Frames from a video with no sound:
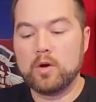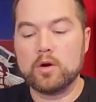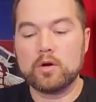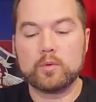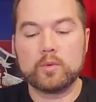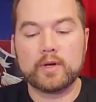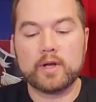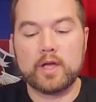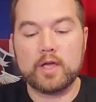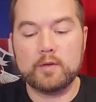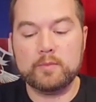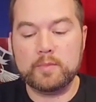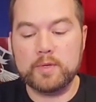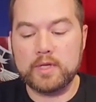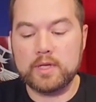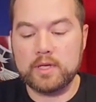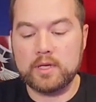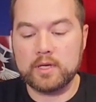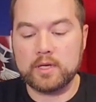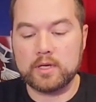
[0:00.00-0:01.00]
Or would I
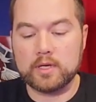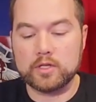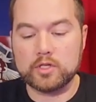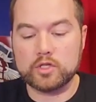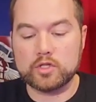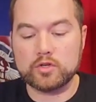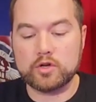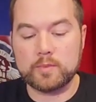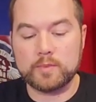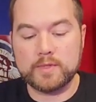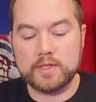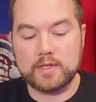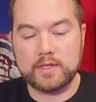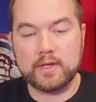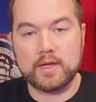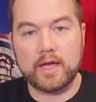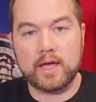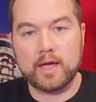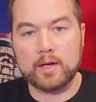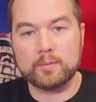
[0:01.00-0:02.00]
be
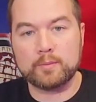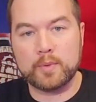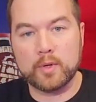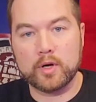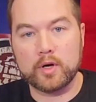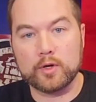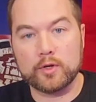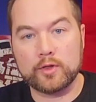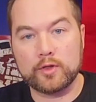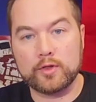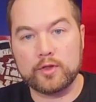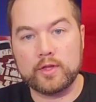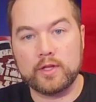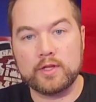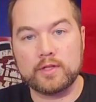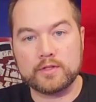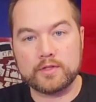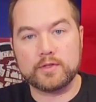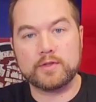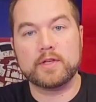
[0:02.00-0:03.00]
conscripted at birth
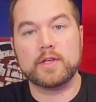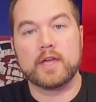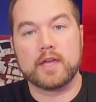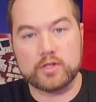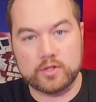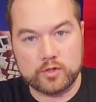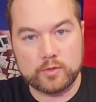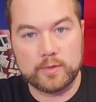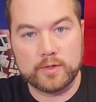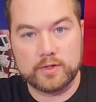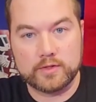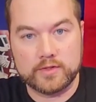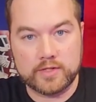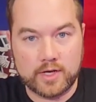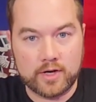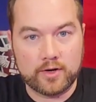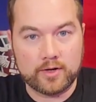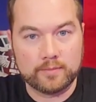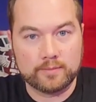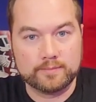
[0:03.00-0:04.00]
into the Astra
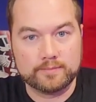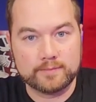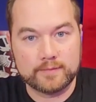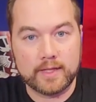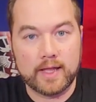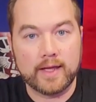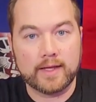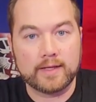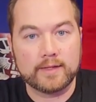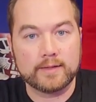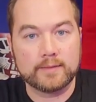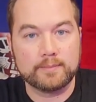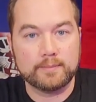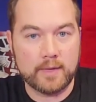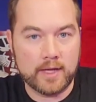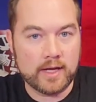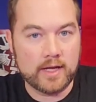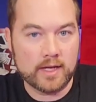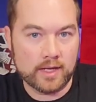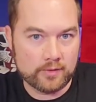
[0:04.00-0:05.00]
Militarum, like
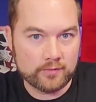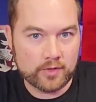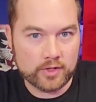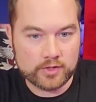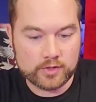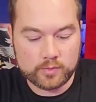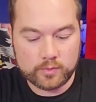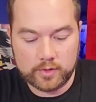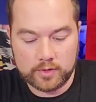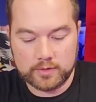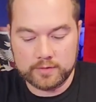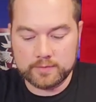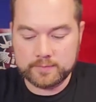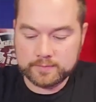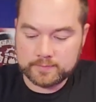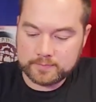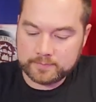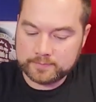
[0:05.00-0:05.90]
many of us would?